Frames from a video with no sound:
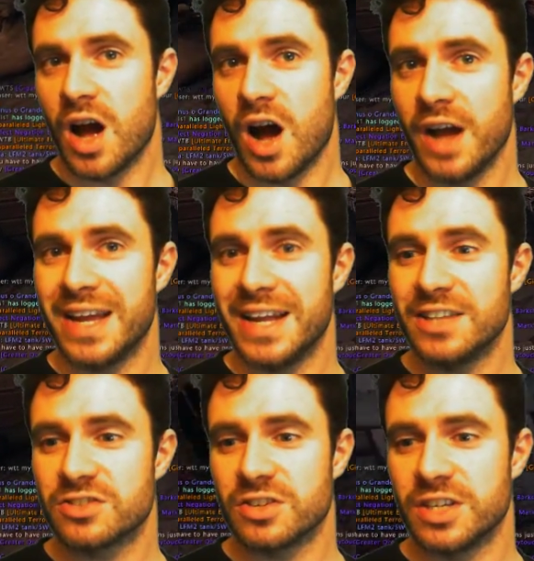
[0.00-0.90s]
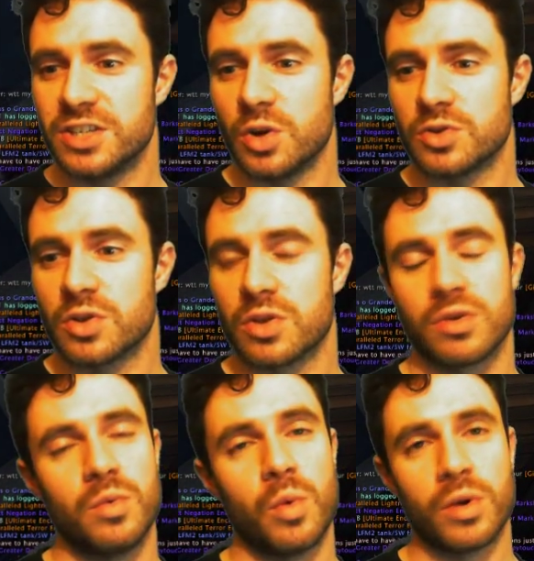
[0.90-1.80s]
I instantly dodge
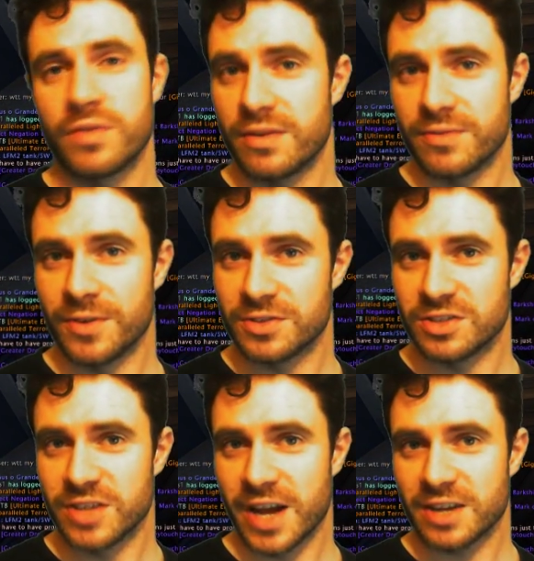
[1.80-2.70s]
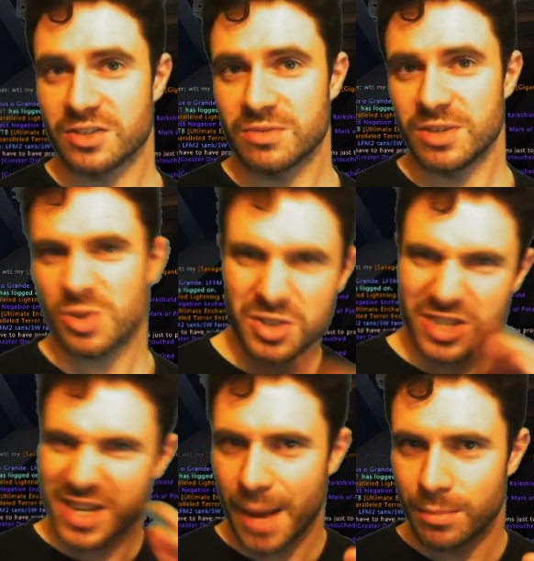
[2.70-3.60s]
through one of their first attacks. It's always
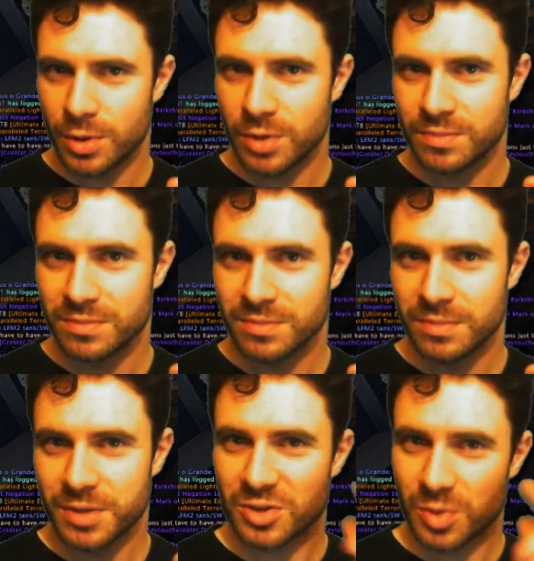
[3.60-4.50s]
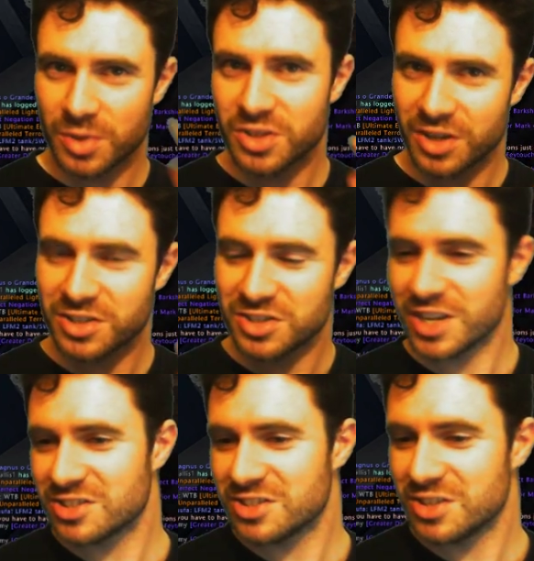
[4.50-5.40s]
a gamble, but it's always a nice
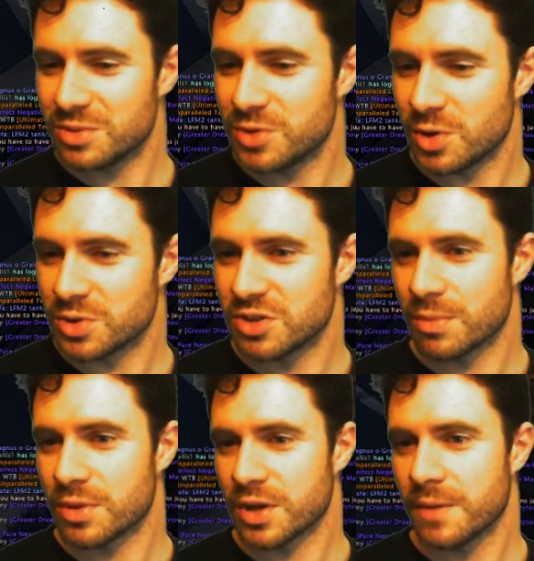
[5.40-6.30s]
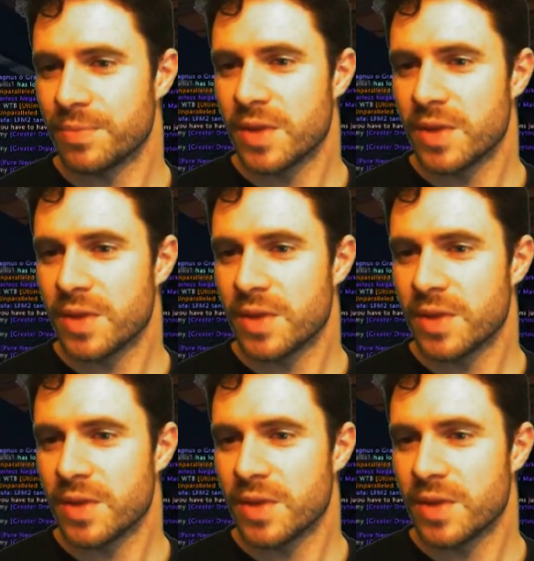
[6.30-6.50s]
chance that you'll dodge something.